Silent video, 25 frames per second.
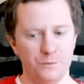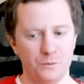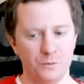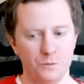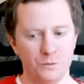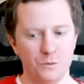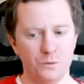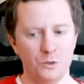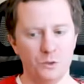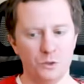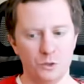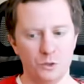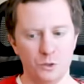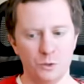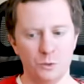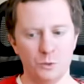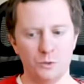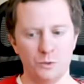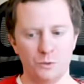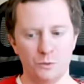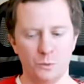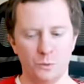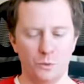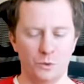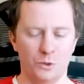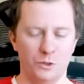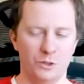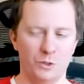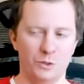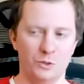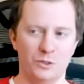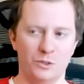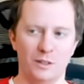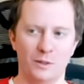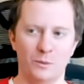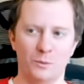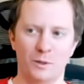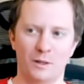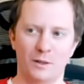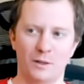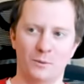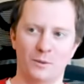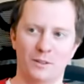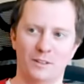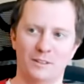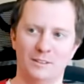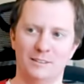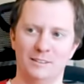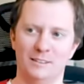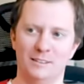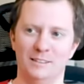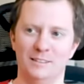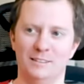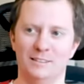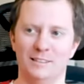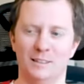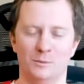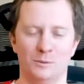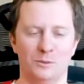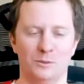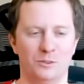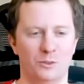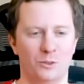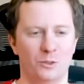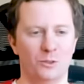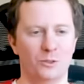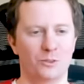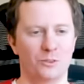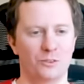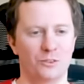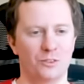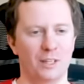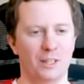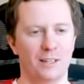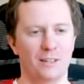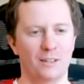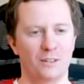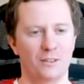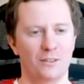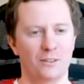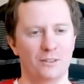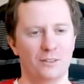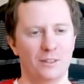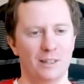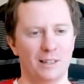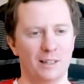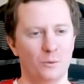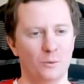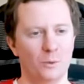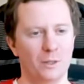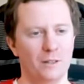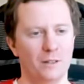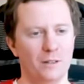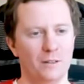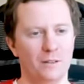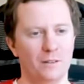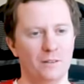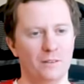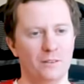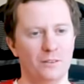you, usually, what I want to see is some strong secular tailwind.